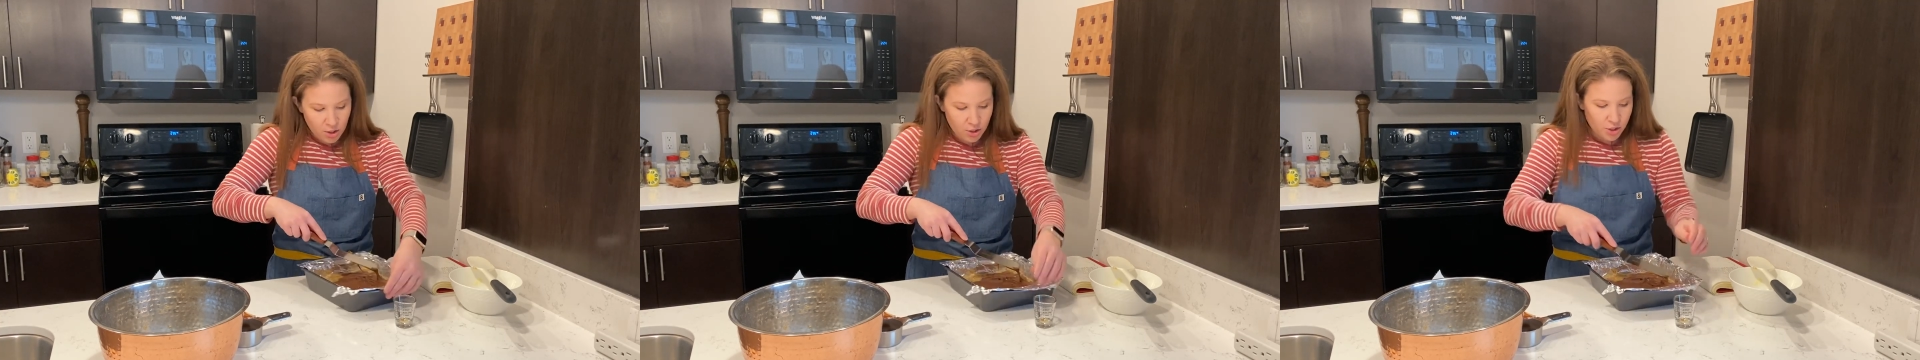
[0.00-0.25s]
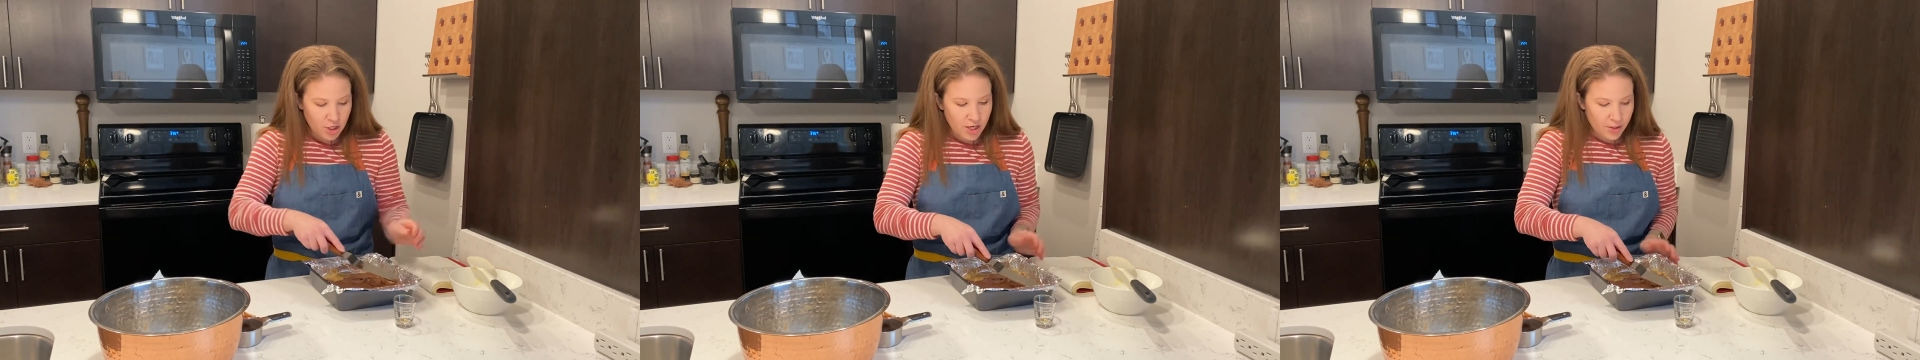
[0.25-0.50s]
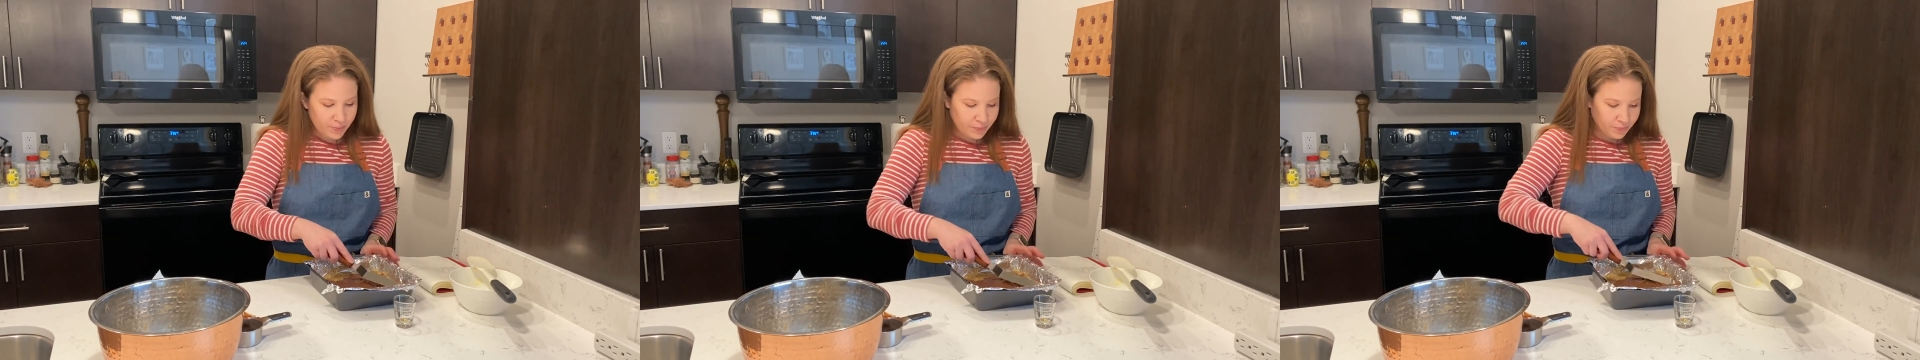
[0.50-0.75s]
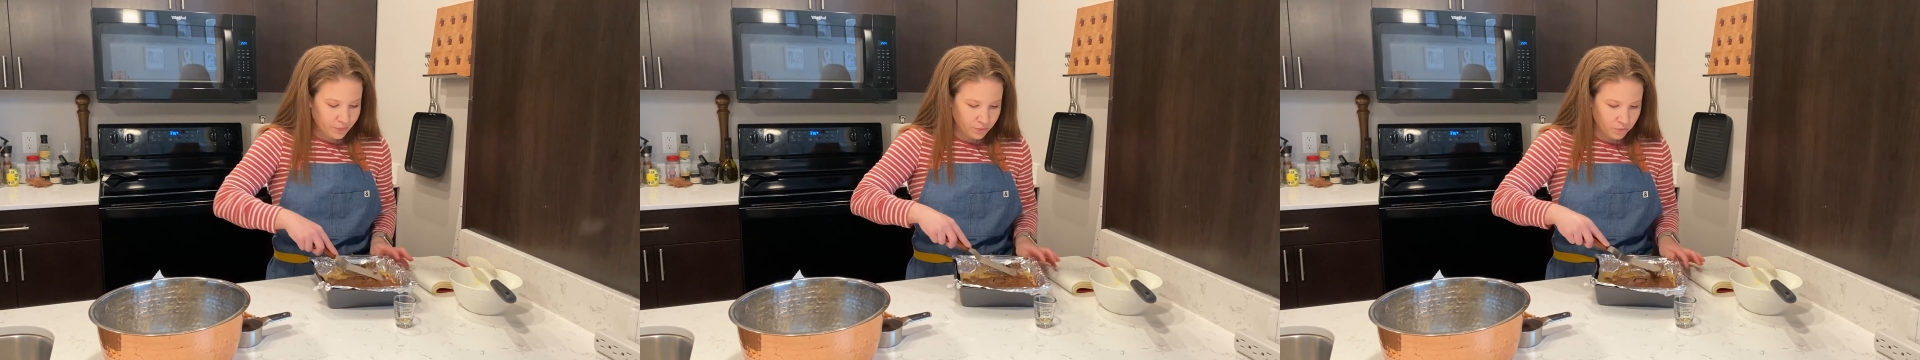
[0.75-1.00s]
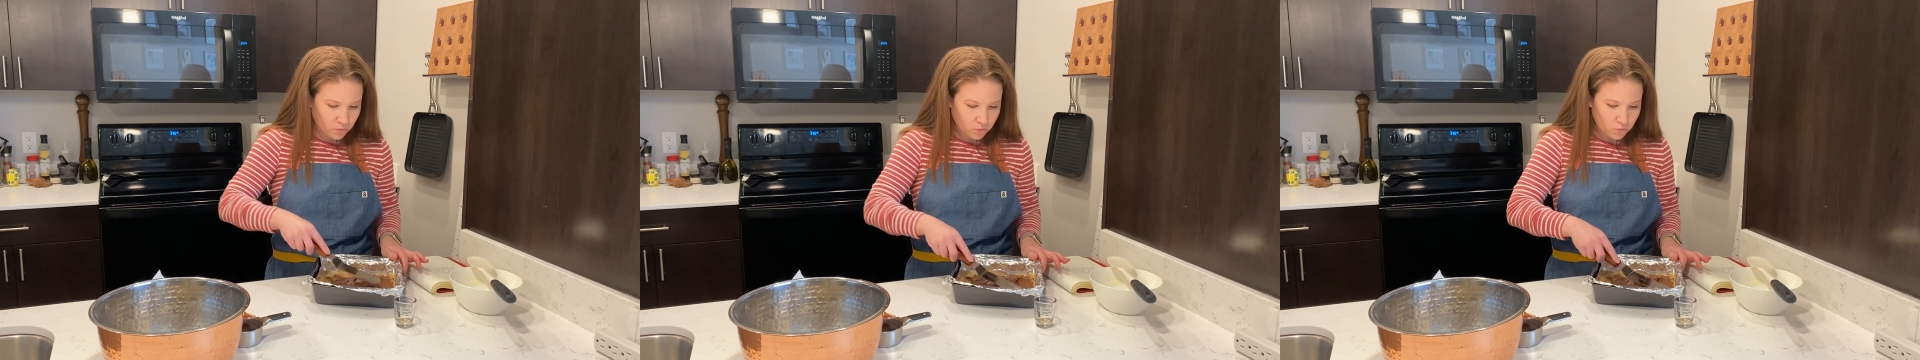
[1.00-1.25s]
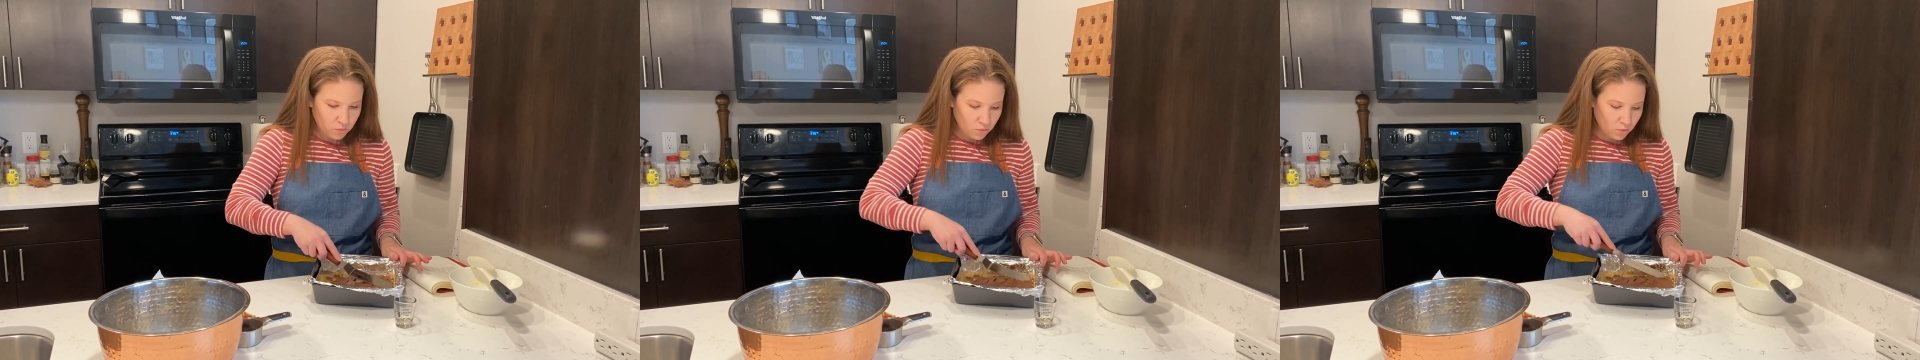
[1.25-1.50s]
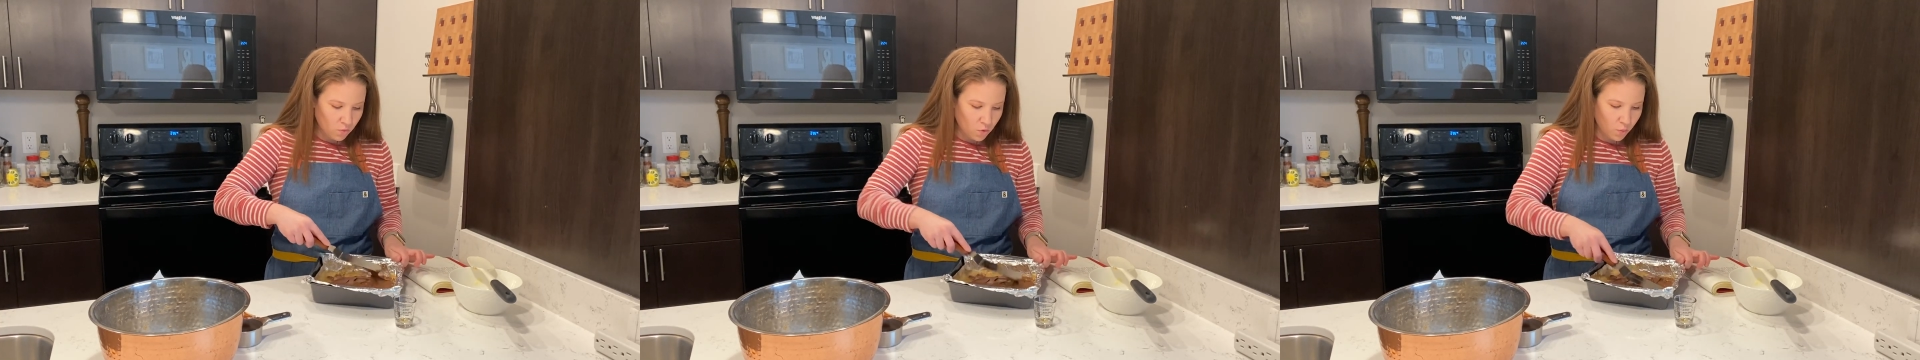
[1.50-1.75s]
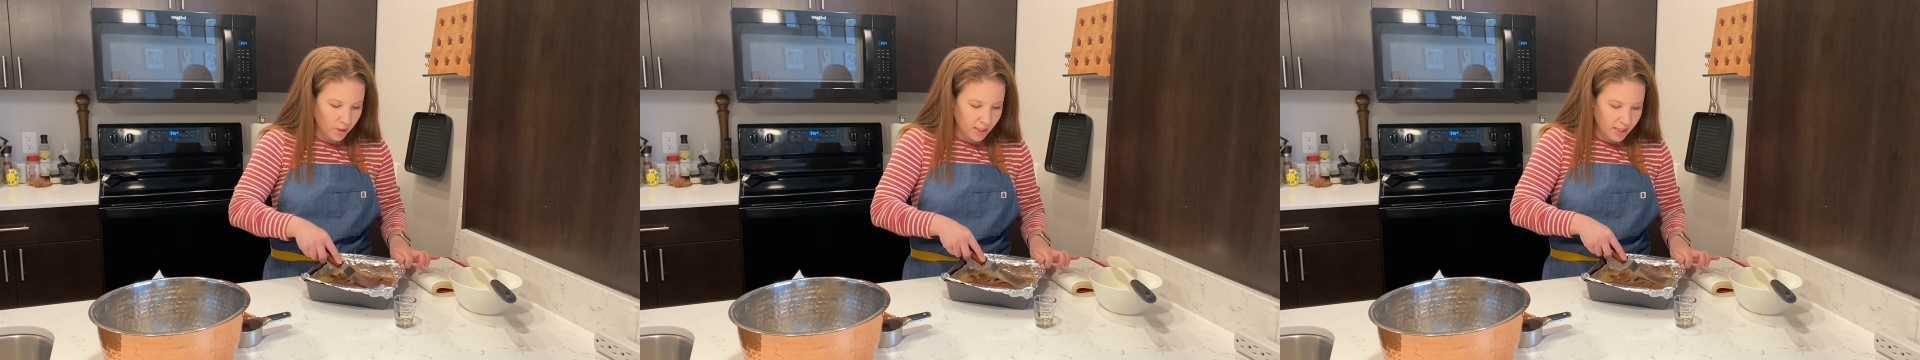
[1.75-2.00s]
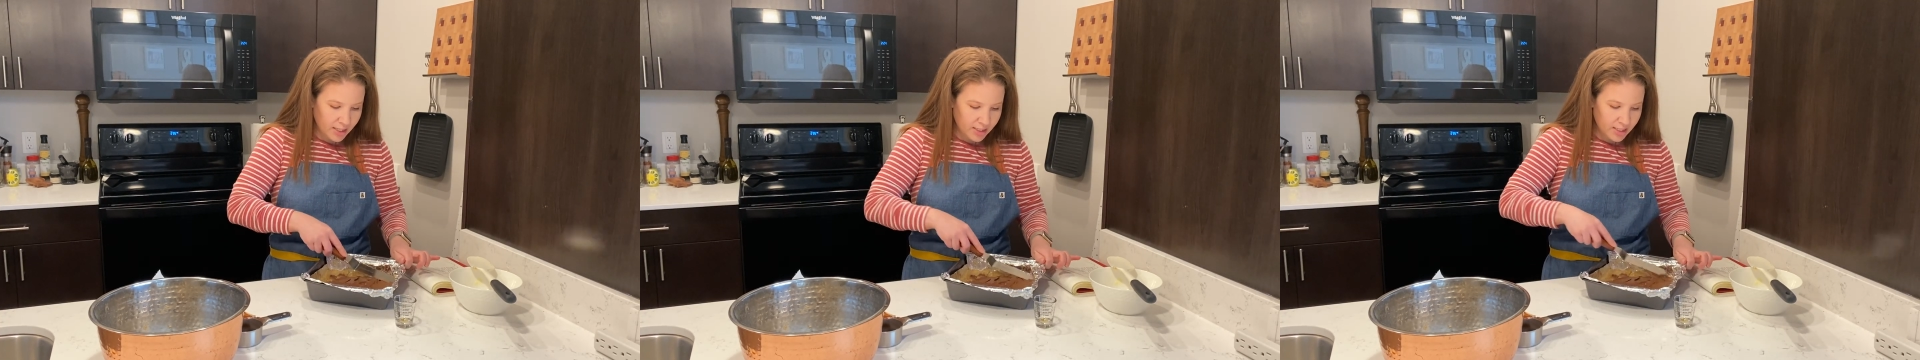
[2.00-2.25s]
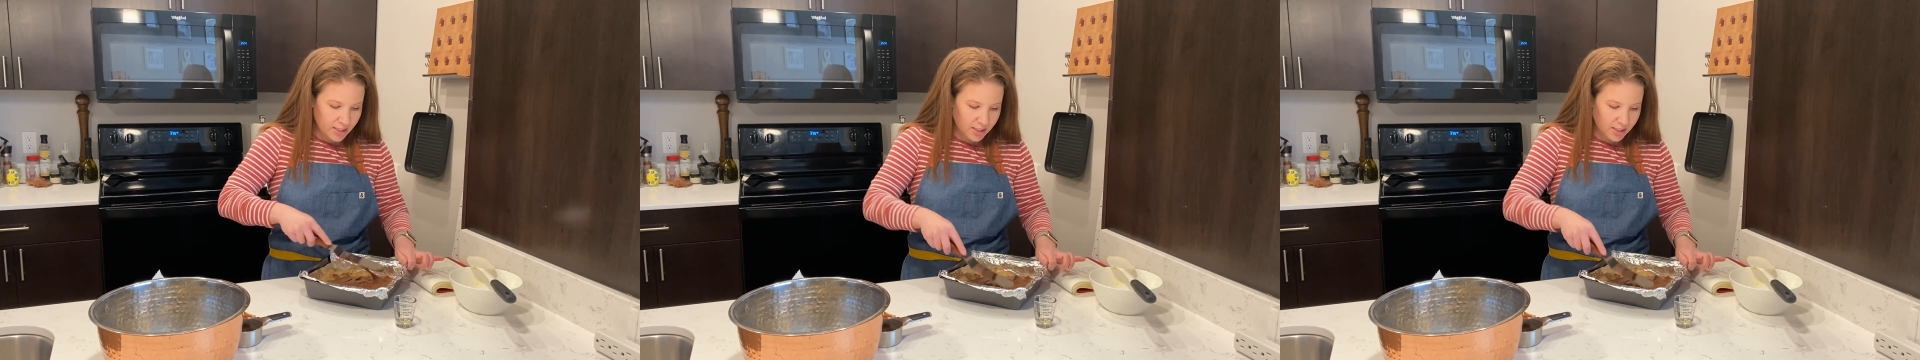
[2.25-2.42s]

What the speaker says: So we're gonna